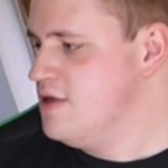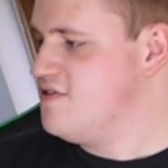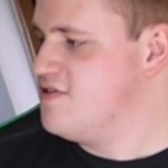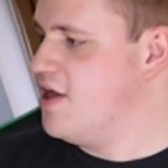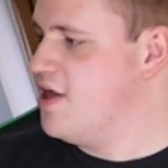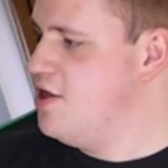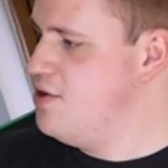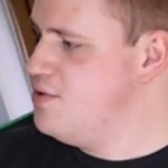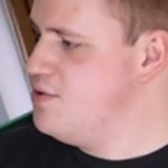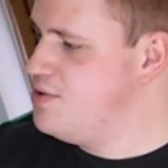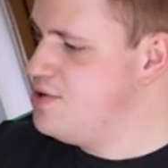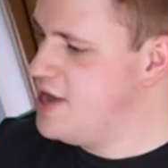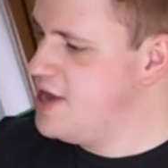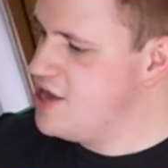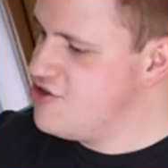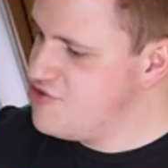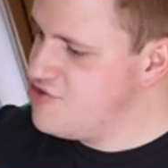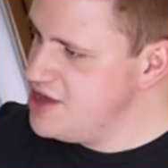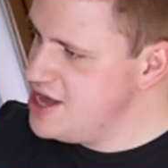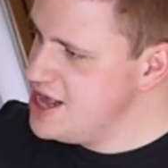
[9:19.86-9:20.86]
So
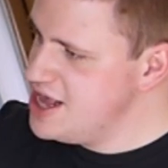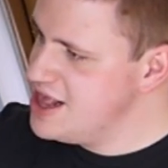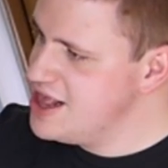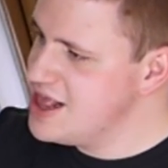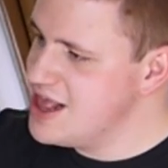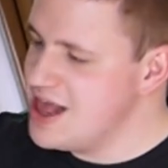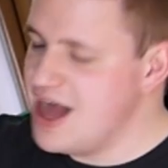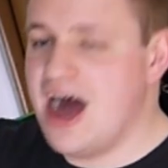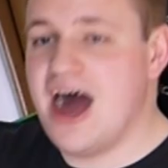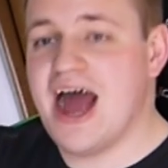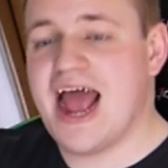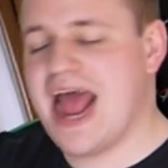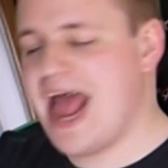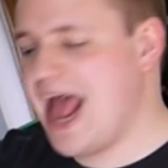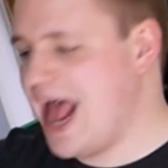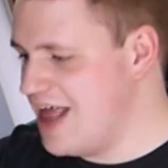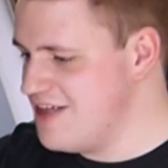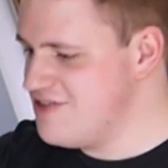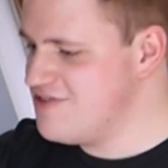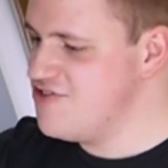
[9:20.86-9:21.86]
naturally, I
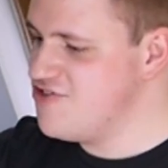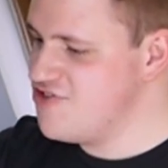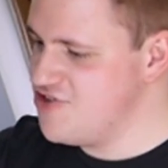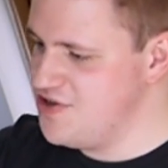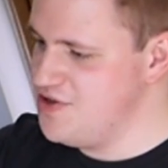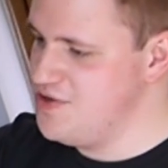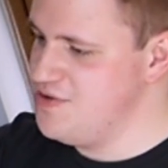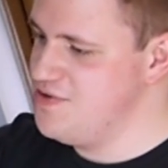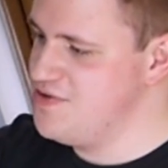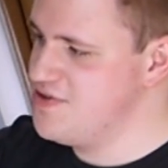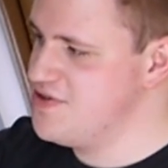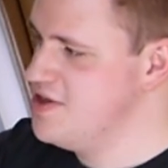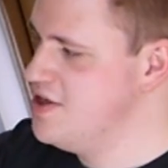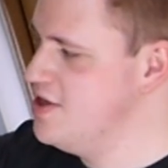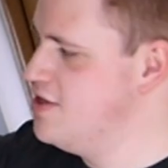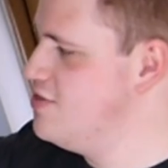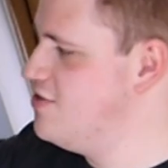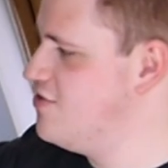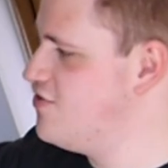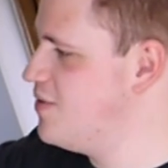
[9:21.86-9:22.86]
had to choose
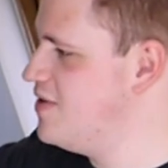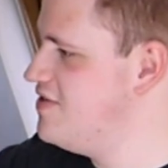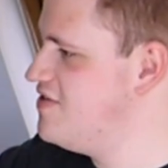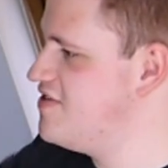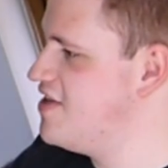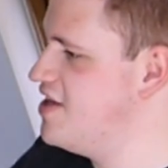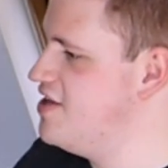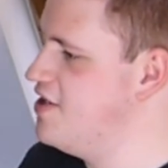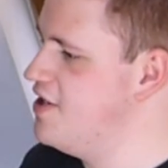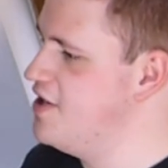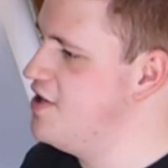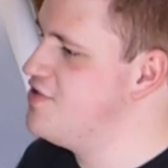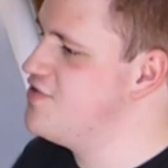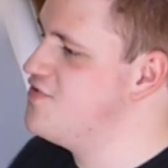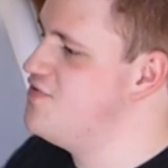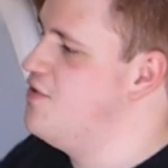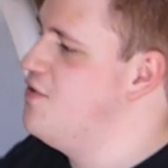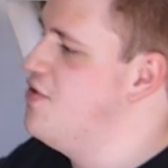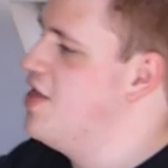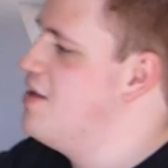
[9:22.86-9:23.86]
the
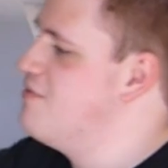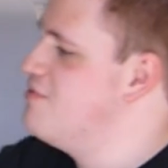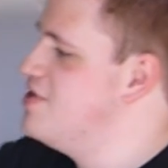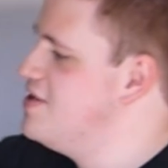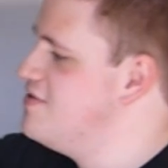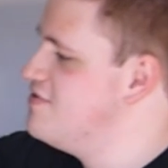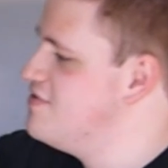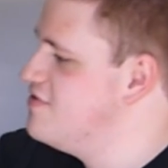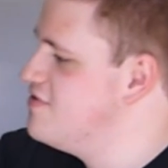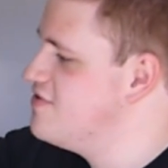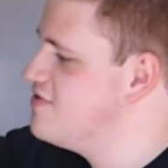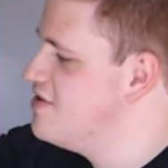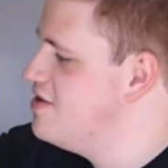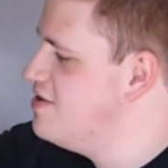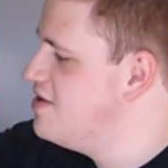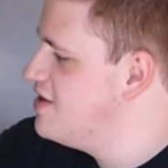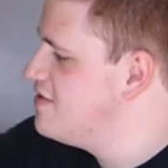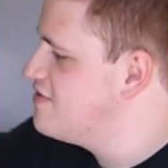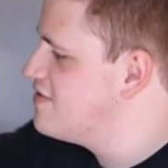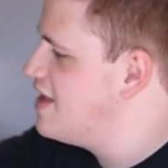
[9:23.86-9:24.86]
2010i's for that reason.
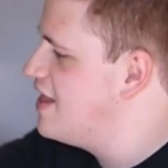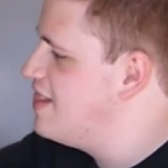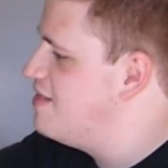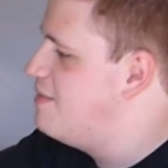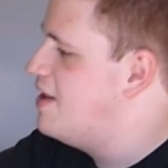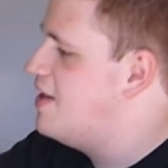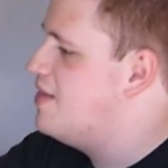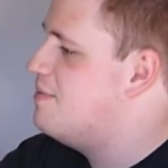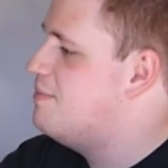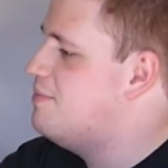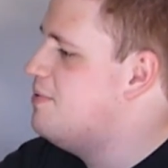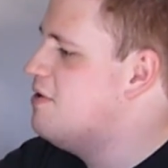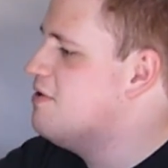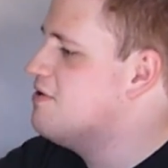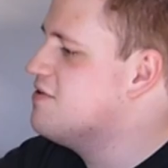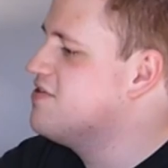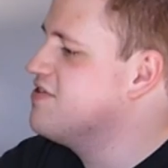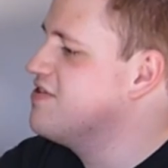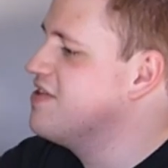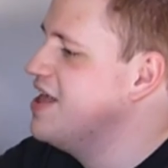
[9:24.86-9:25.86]
So let's get them out of the
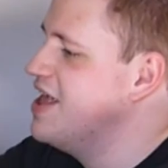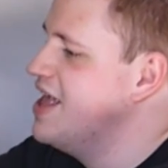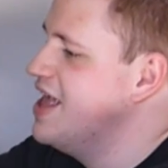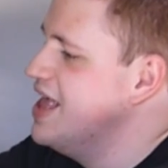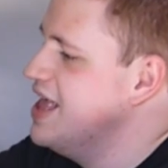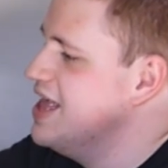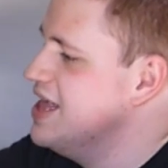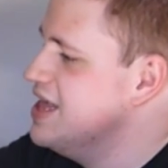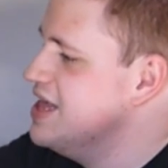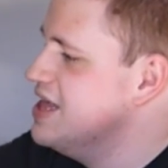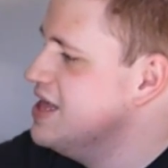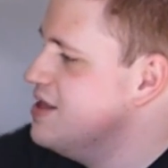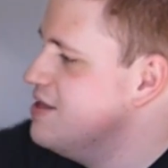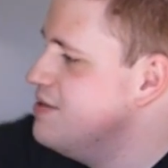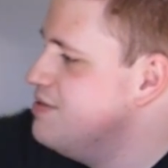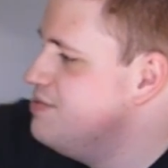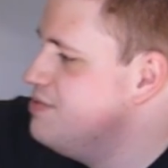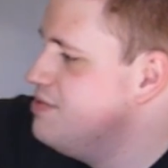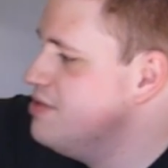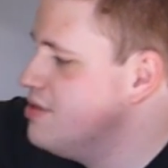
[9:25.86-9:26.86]
box,
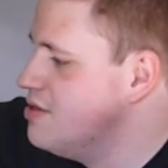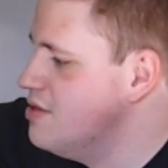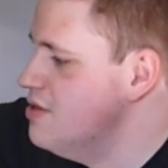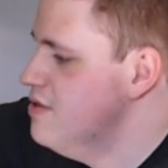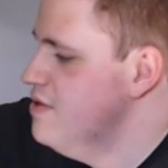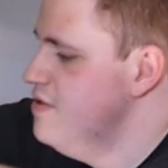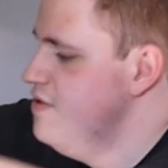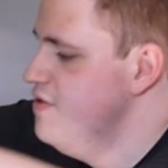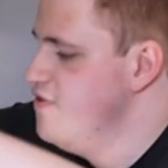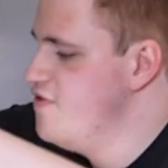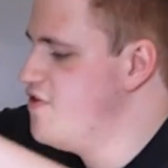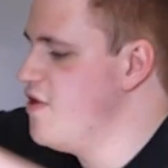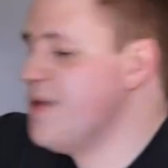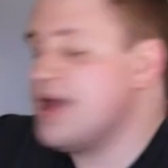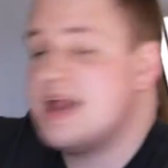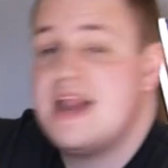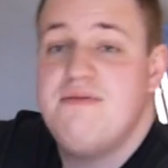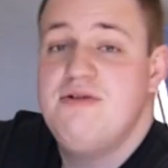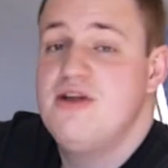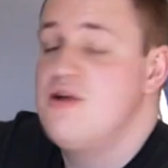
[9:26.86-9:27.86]
so
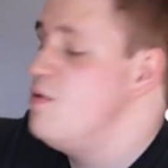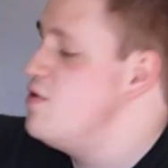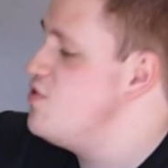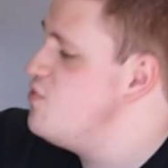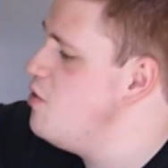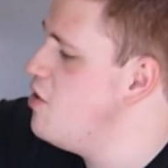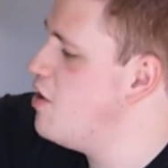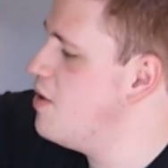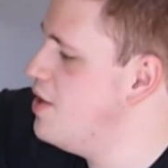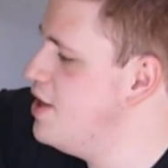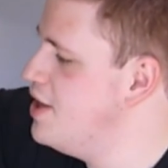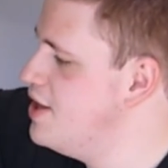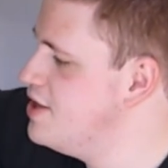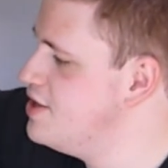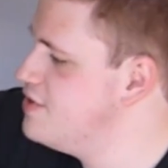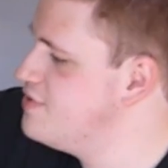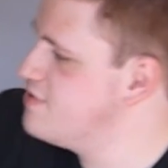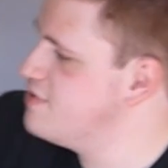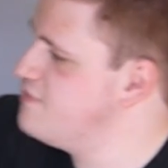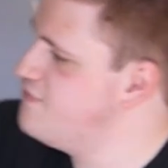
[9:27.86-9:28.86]
we can have a look at what's what.
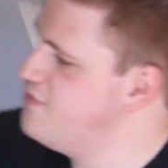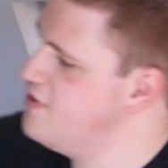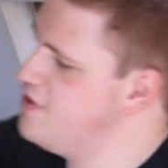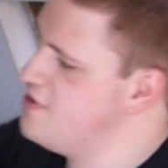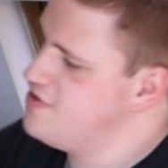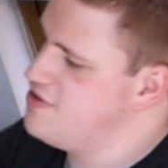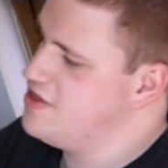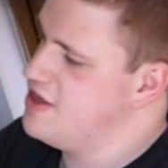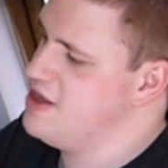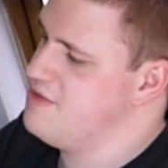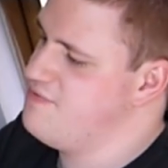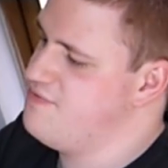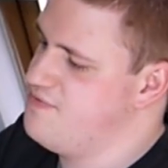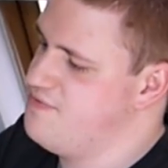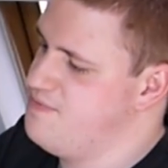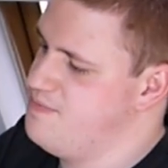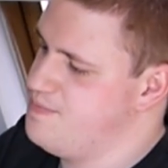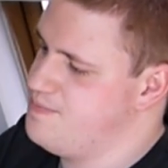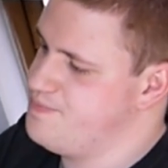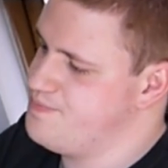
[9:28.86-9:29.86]
So first thing,
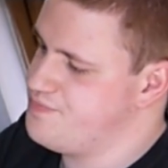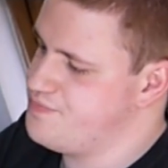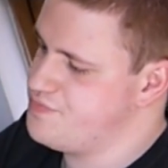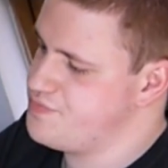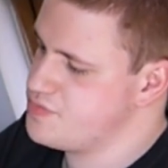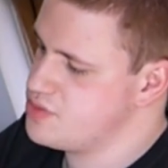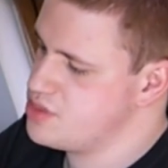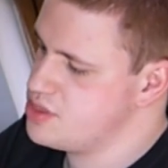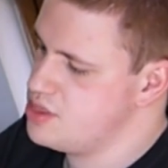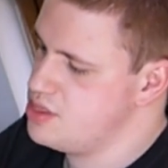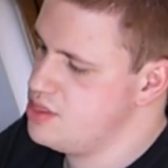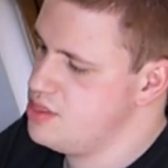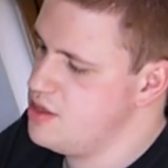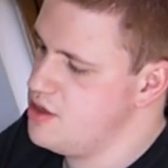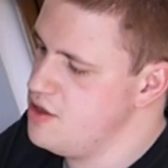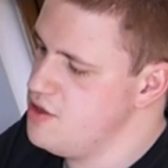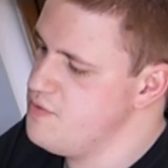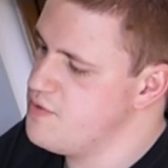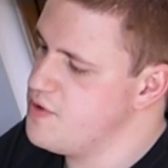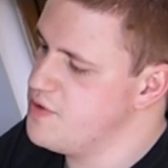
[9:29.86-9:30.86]

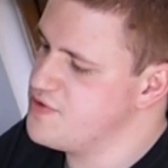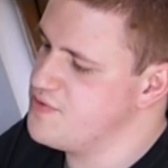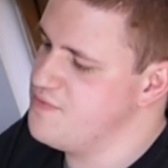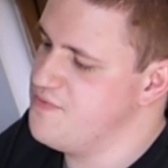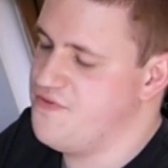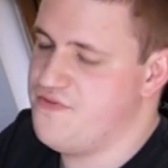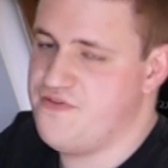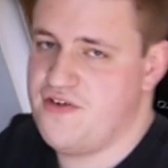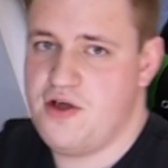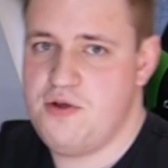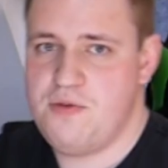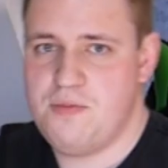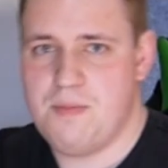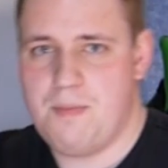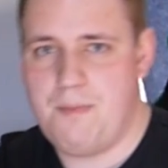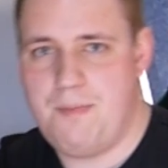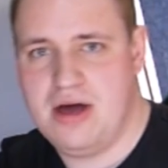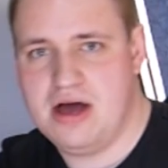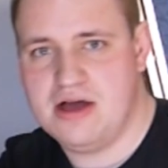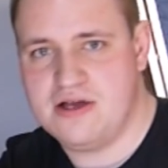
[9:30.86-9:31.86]
we've got some
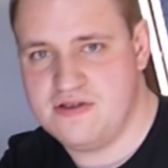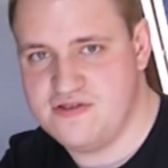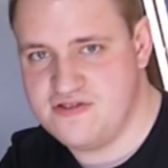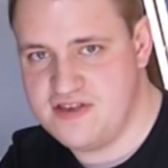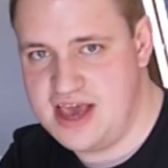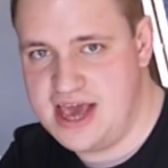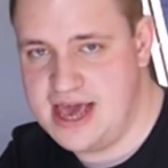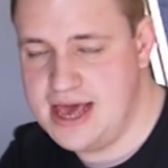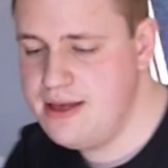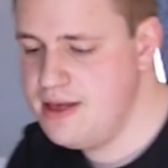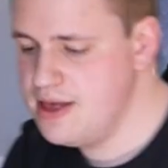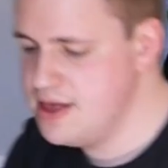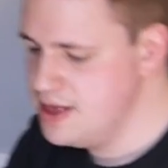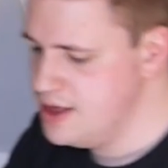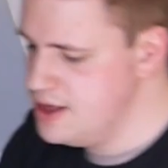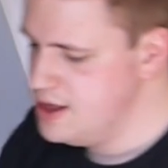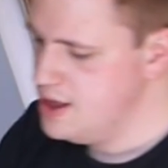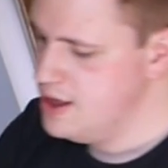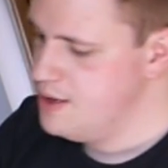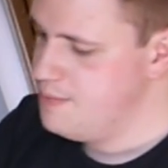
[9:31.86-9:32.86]
foam bungs here.
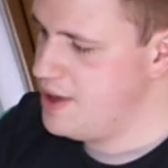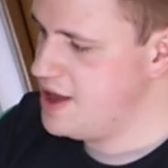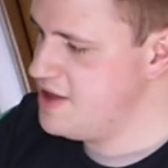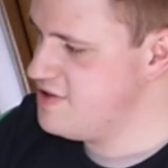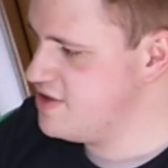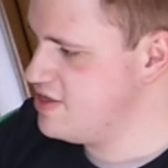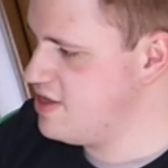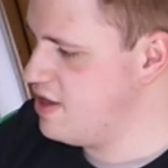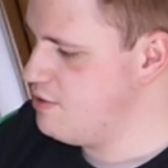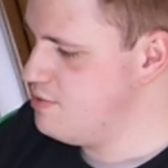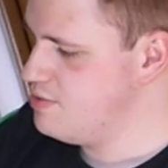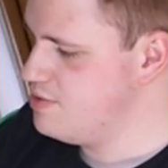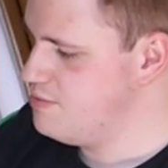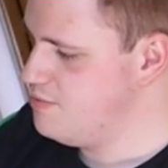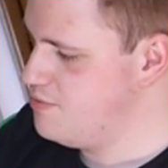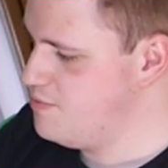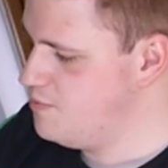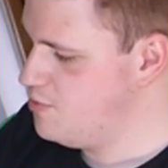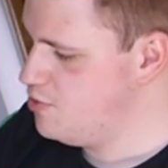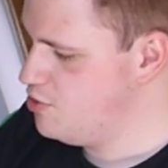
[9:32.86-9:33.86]
Basically that
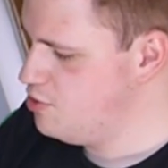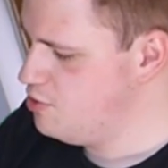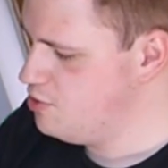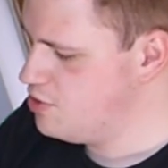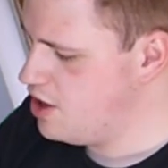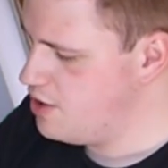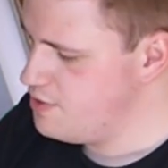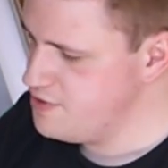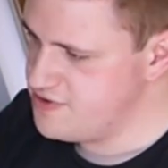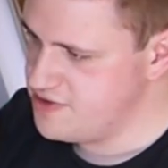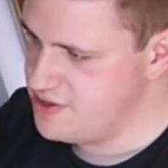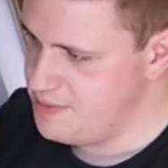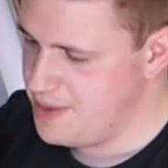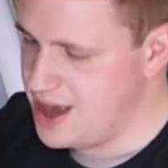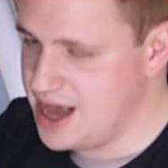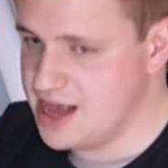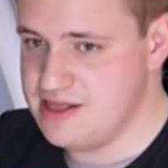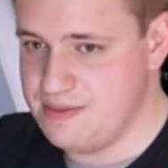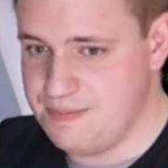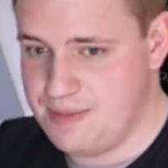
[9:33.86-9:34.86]
will go into the
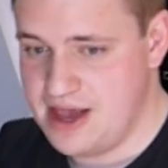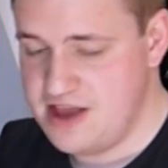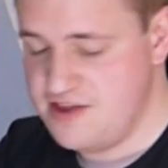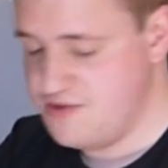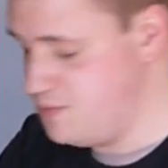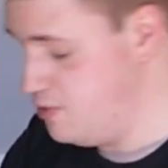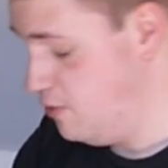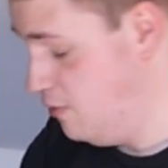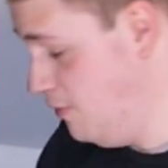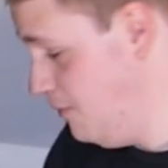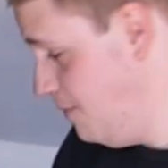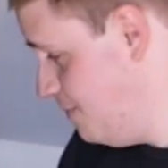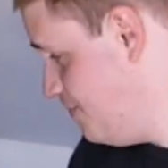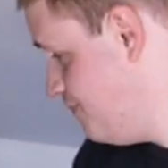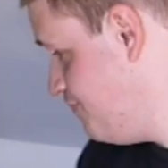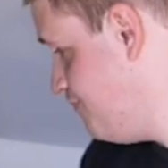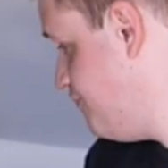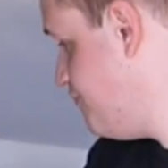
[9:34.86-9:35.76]
back of the bass port,